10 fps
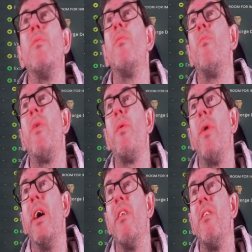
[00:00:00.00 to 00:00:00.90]
we
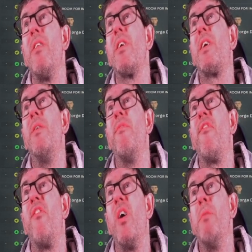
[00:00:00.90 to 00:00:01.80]
will
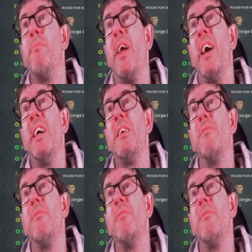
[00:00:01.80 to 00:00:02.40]
confirm that.